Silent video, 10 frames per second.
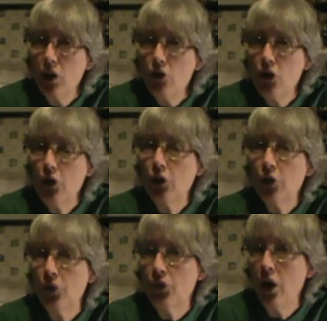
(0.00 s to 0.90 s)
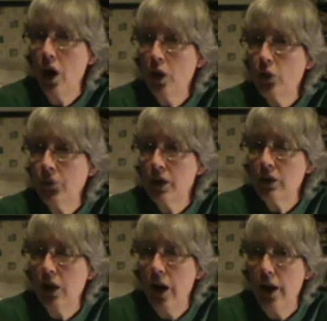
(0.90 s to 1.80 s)
She took a photography
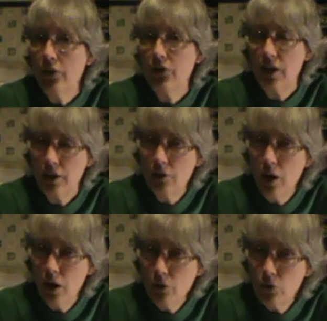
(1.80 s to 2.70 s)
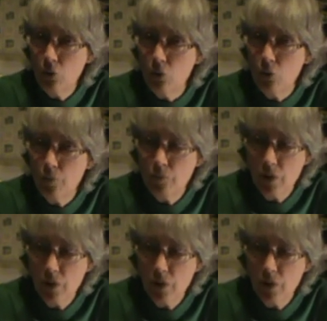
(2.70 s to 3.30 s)
class in high school.